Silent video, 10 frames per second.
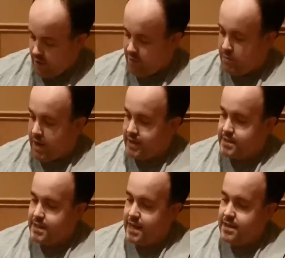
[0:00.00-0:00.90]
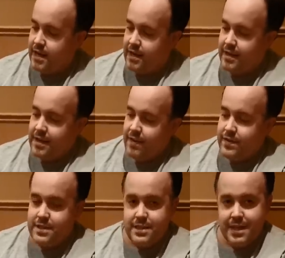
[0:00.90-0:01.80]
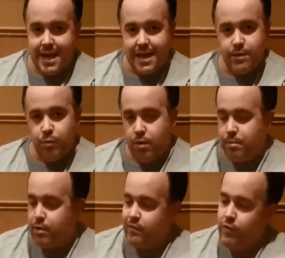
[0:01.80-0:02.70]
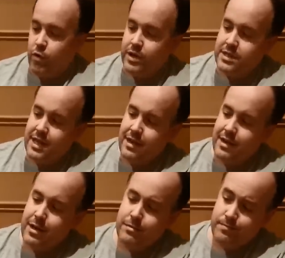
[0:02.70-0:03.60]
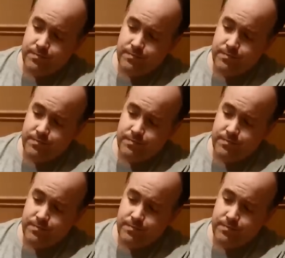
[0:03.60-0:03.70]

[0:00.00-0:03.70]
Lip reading: of my extender. This is a Canon 1.4 extender,